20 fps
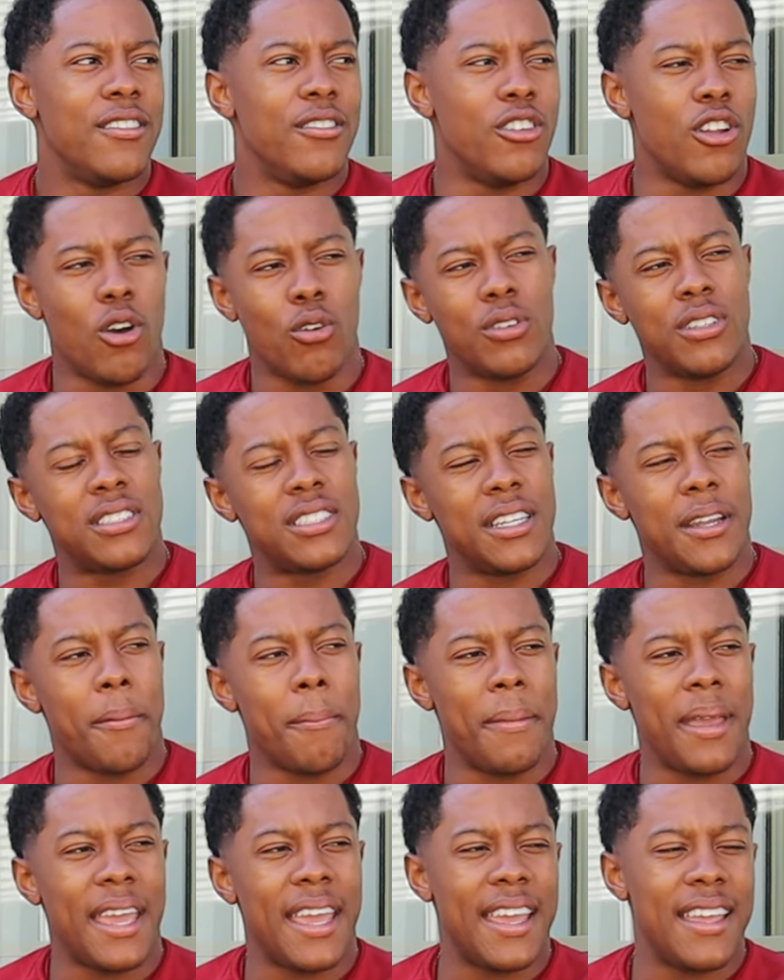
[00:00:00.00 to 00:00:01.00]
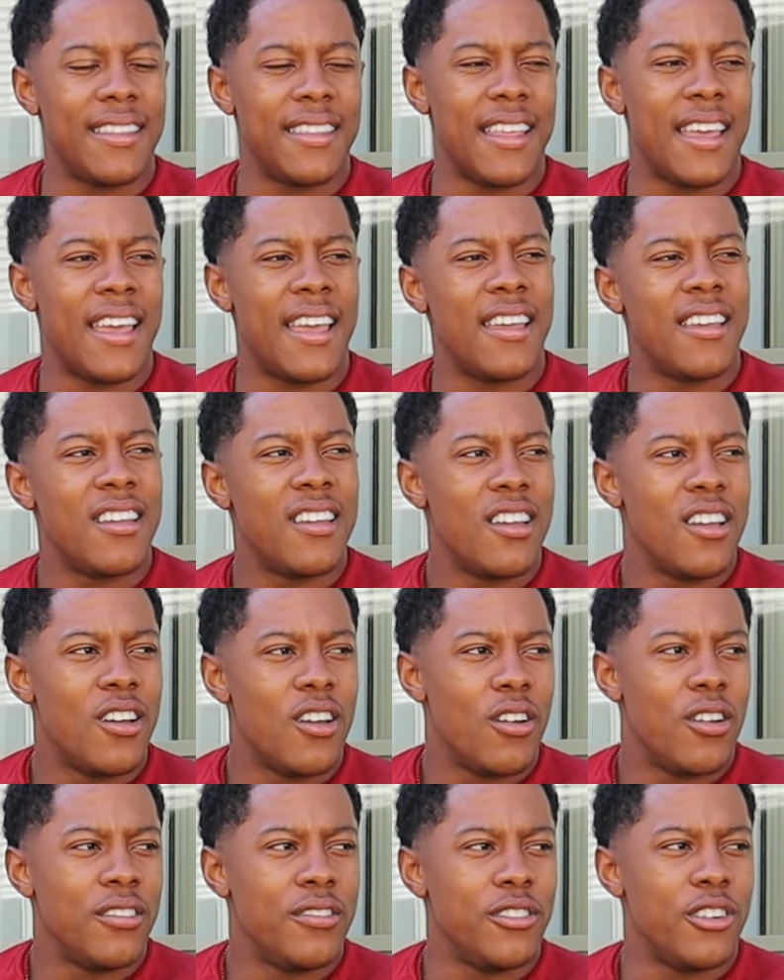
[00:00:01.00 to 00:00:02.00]
noticing a man that
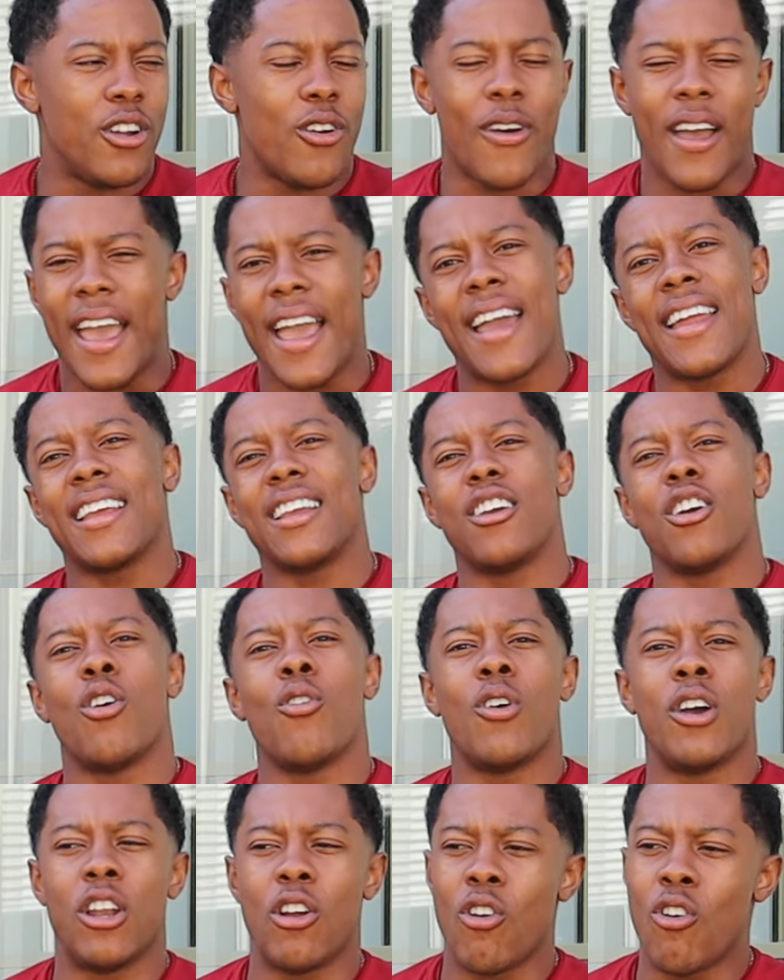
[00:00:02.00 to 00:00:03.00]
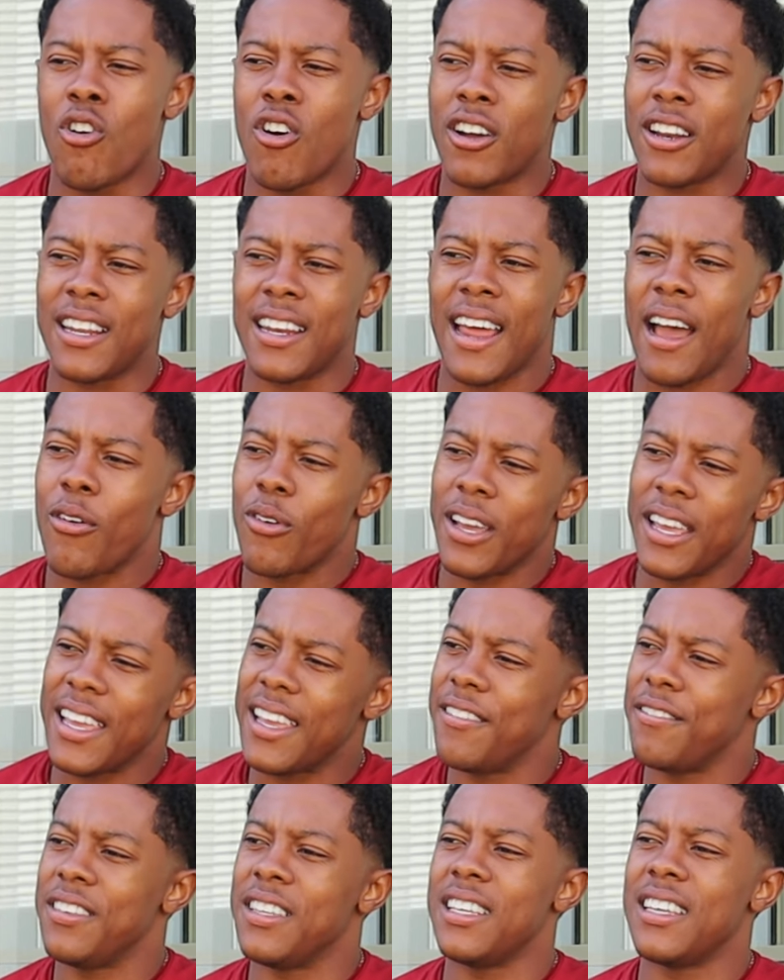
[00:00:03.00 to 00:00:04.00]
you know had it going on, and I would
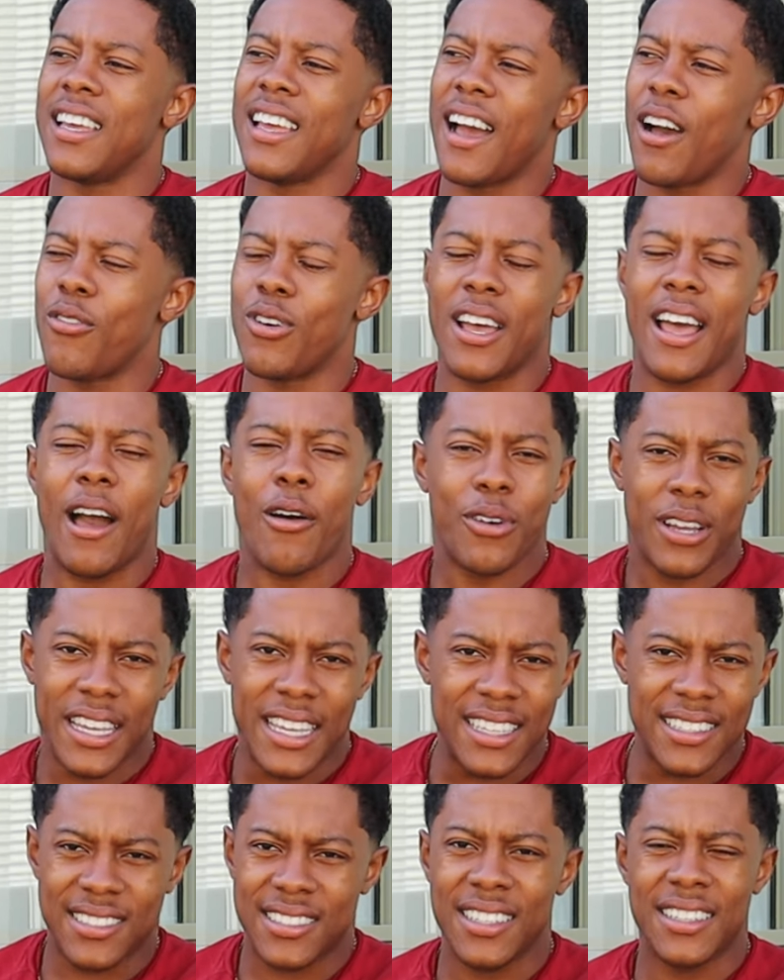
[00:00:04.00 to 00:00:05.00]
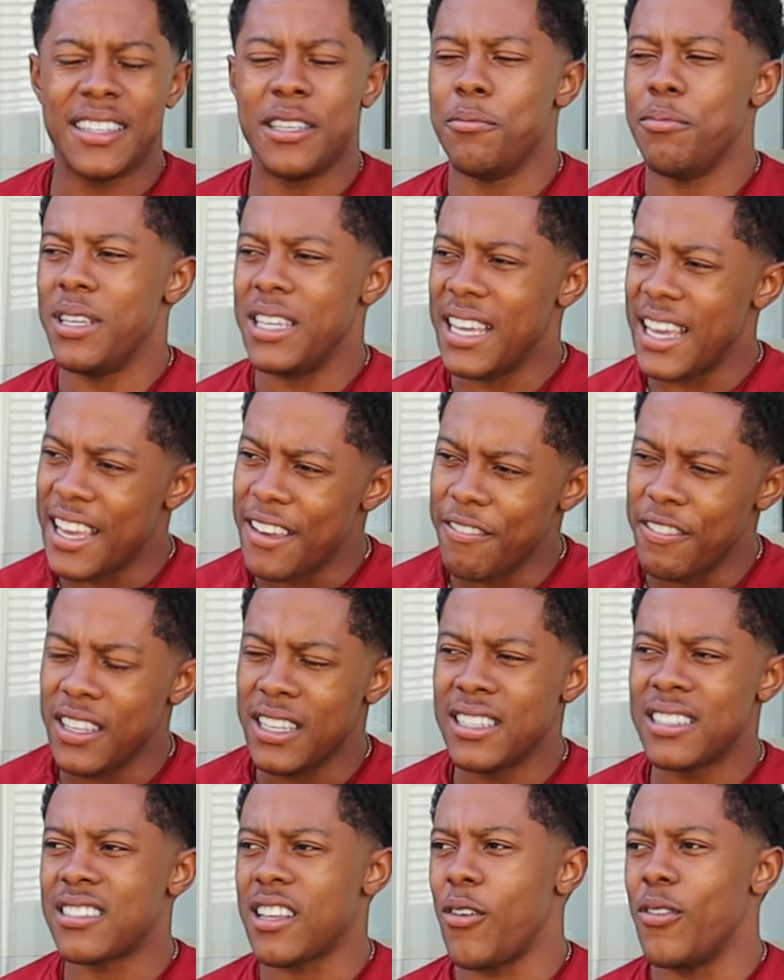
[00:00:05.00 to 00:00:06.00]
envy, I would I would instantly be
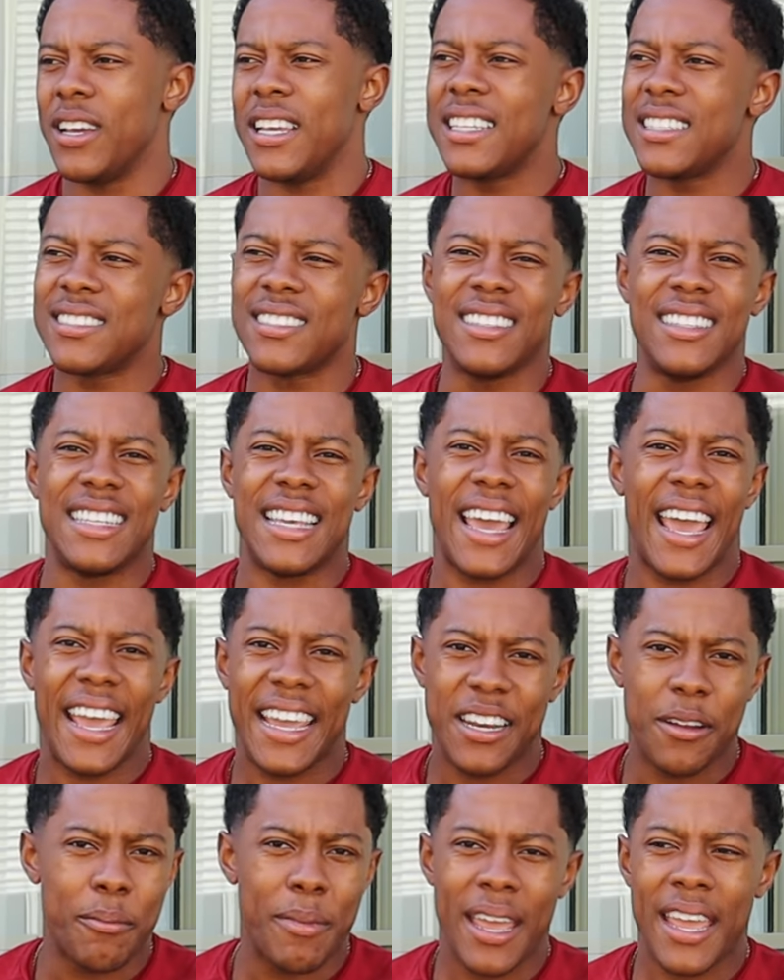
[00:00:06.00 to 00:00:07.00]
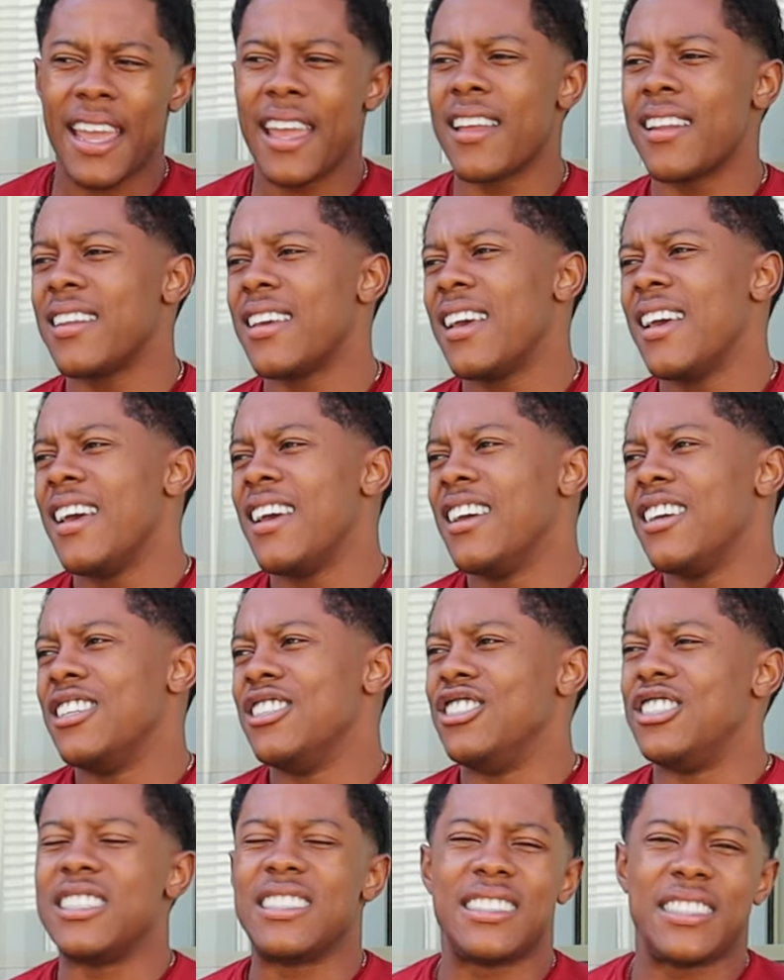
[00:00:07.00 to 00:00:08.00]
envious, I would instantly hate a man
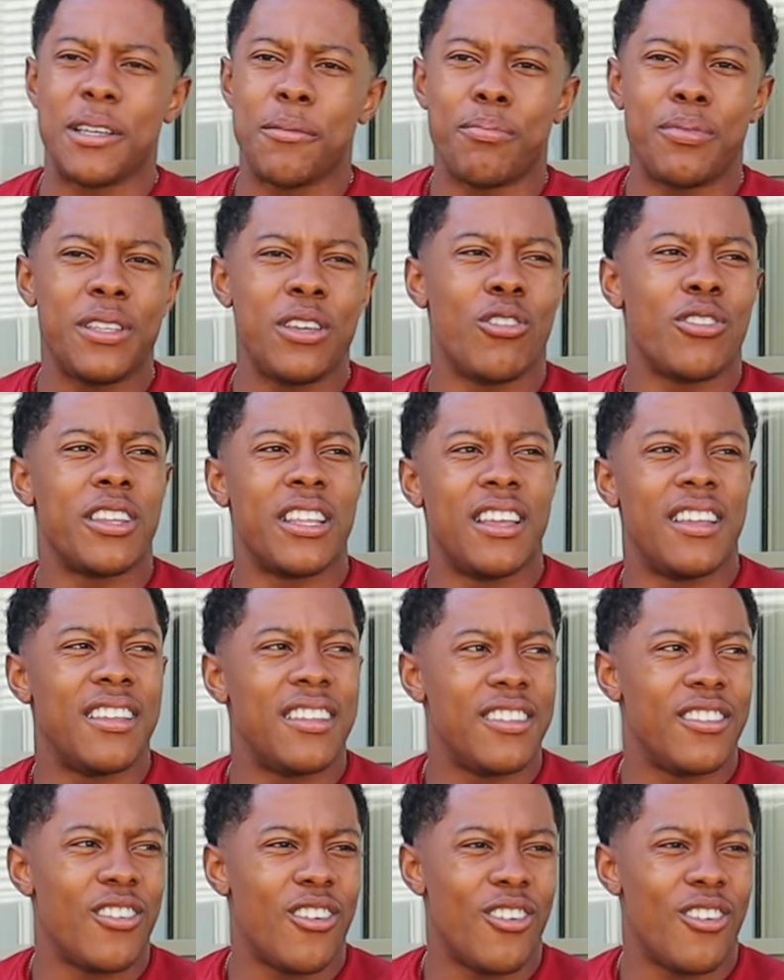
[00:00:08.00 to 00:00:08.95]
just simply on the